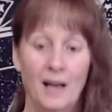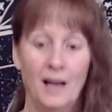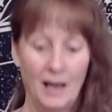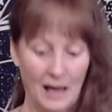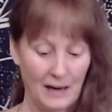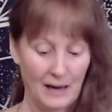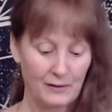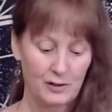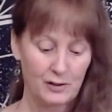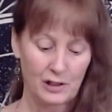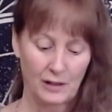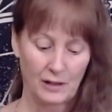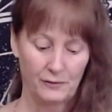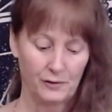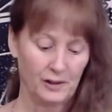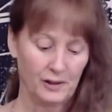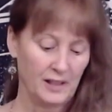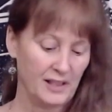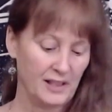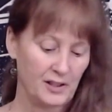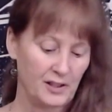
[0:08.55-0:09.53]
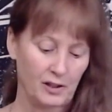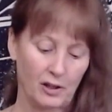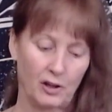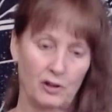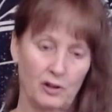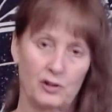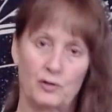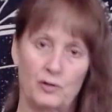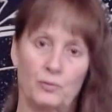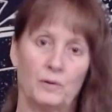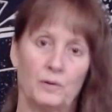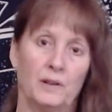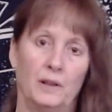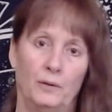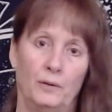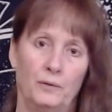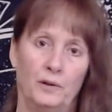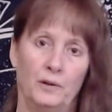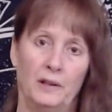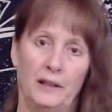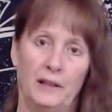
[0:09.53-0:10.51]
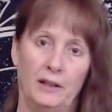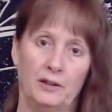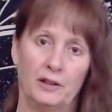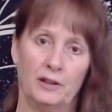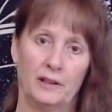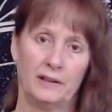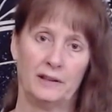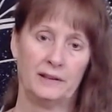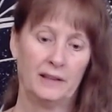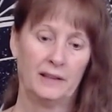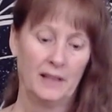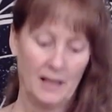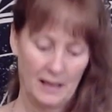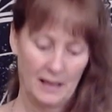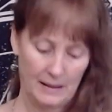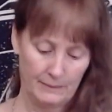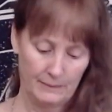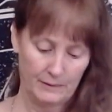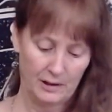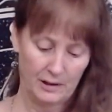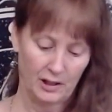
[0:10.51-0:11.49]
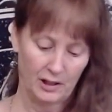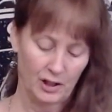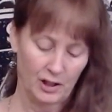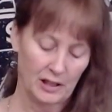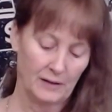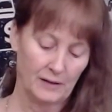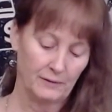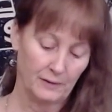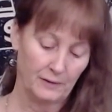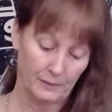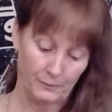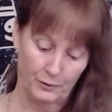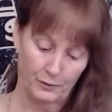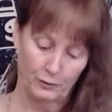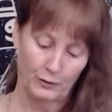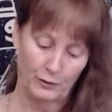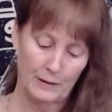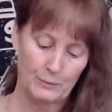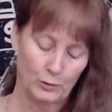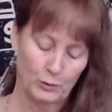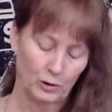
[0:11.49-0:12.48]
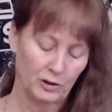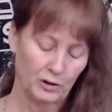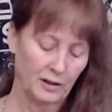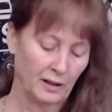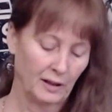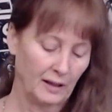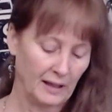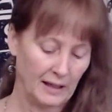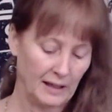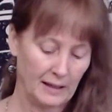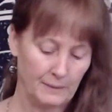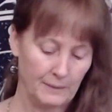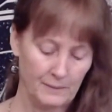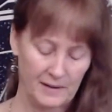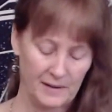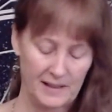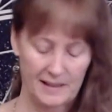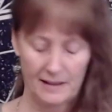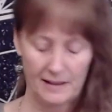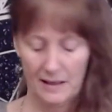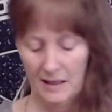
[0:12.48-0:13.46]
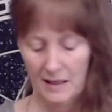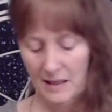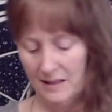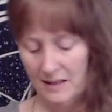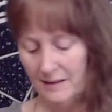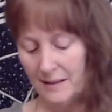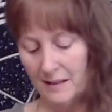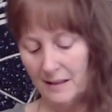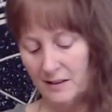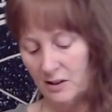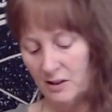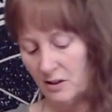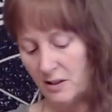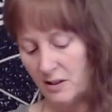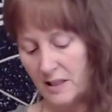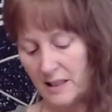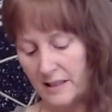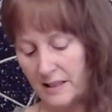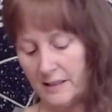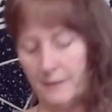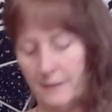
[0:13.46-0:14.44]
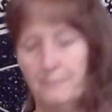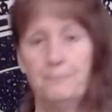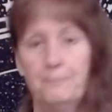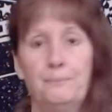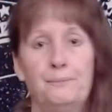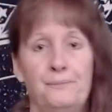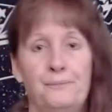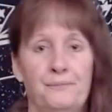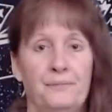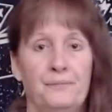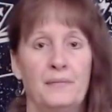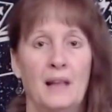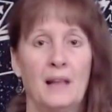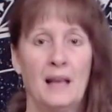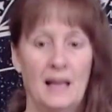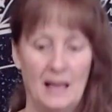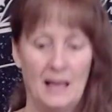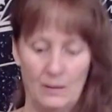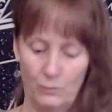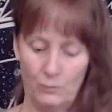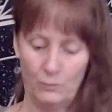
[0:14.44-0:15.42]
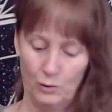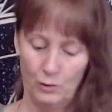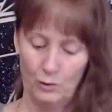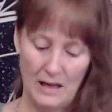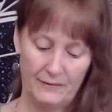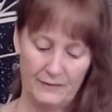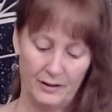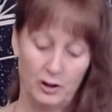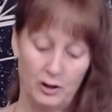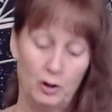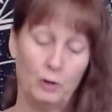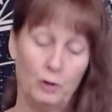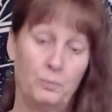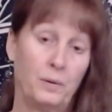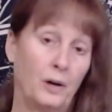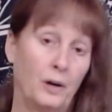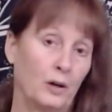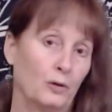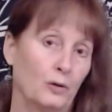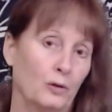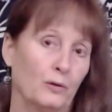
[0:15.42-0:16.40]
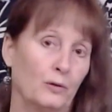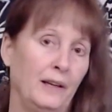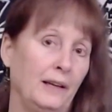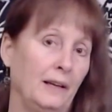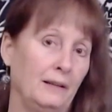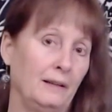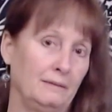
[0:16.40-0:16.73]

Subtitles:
I've shuffled these cards really good. I'm going to shuffle them 3 more times and then I'll cut them and we'll have a 2-part reading.